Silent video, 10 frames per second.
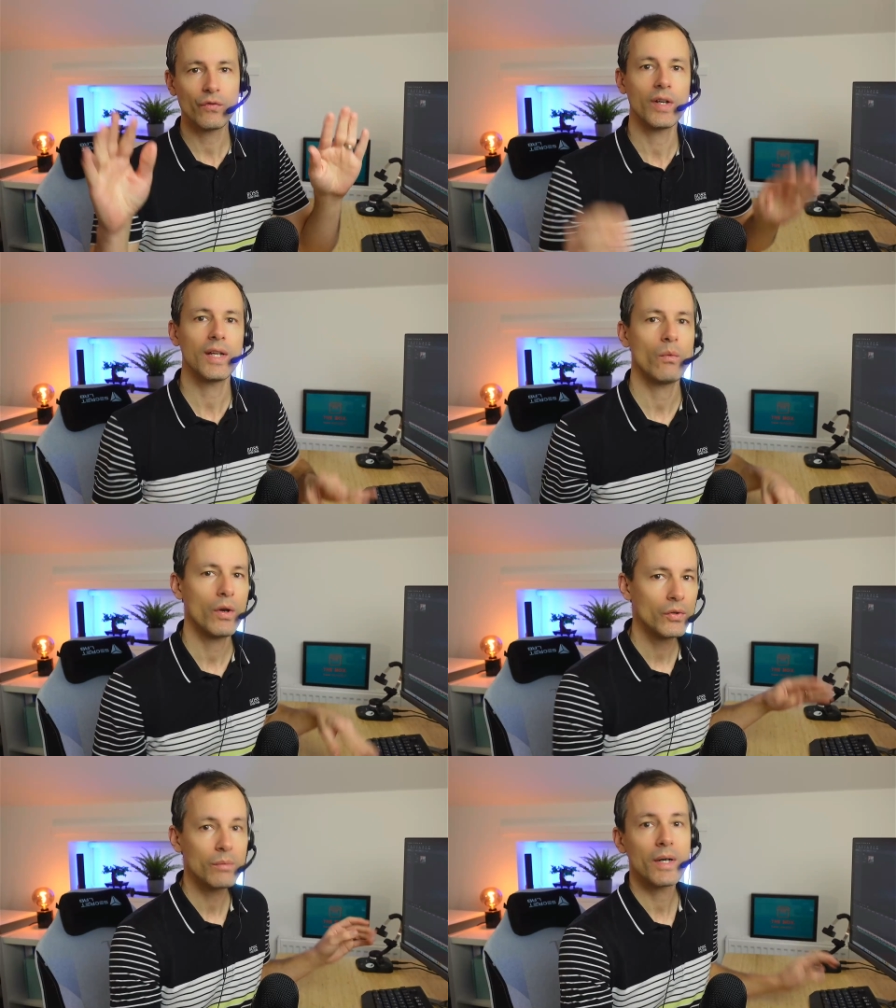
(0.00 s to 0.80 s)
free, one
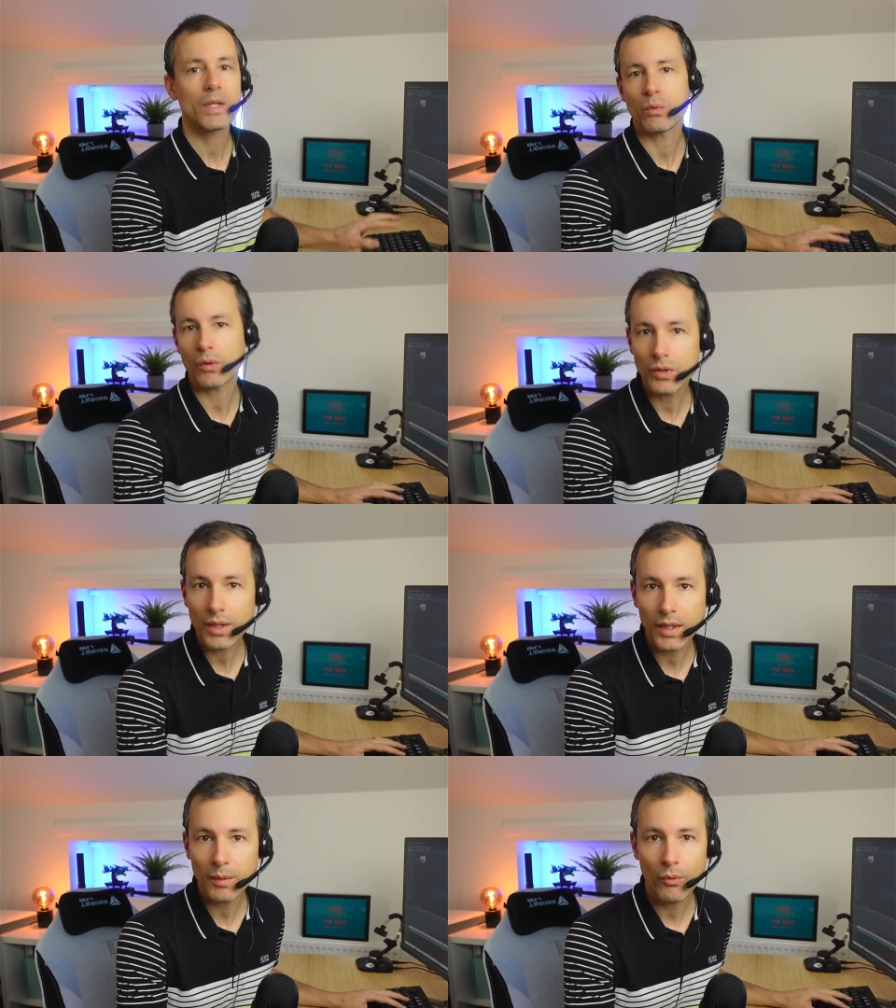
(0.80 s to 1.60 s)
on the mouse, one on the
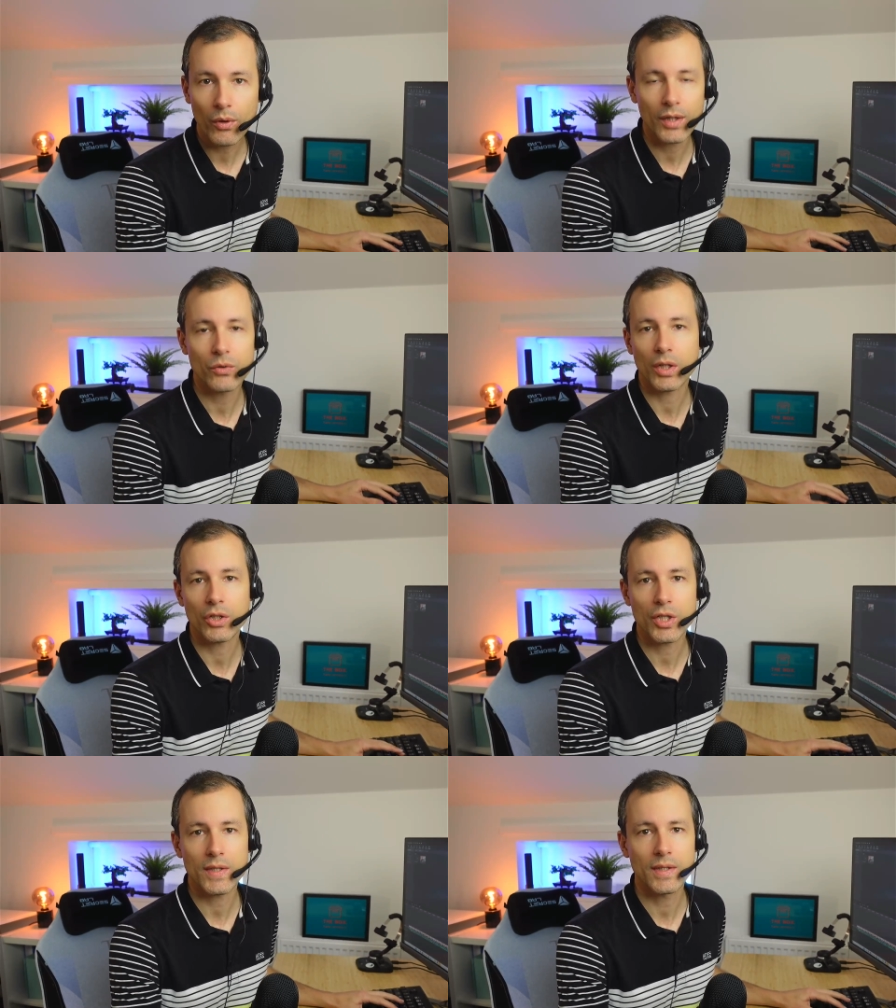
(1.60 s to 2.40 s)
keyboard, and you can
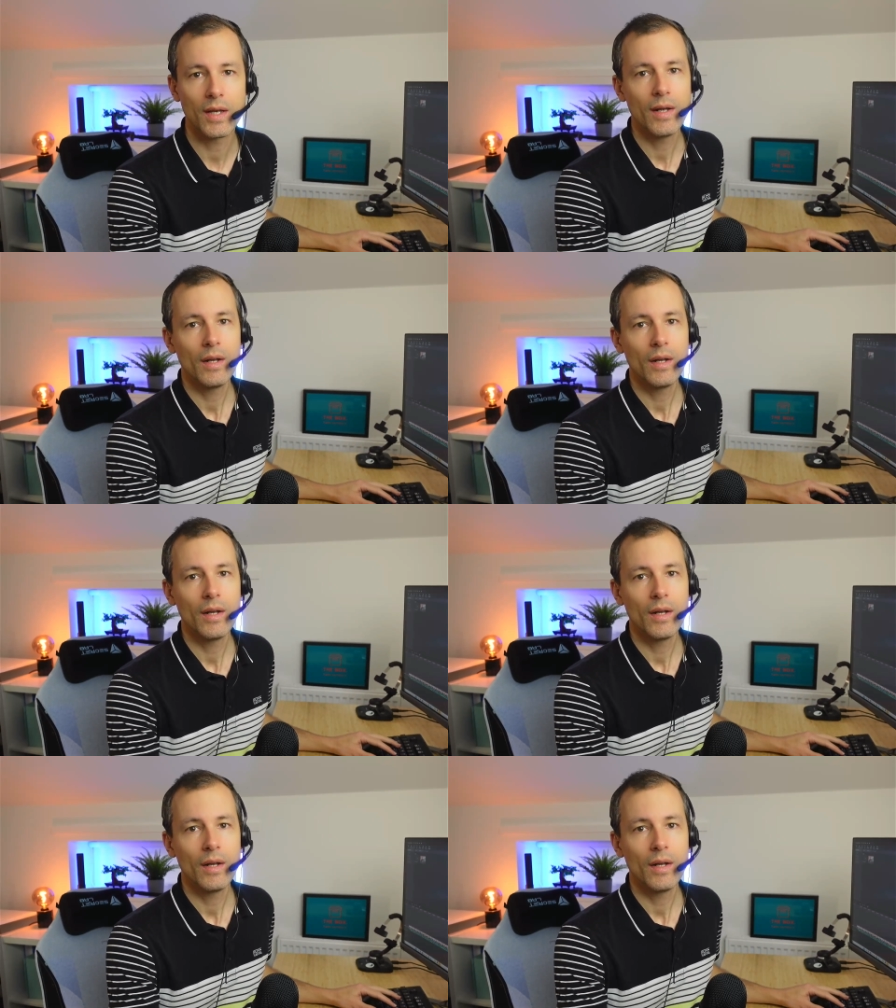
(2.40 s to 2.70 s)
just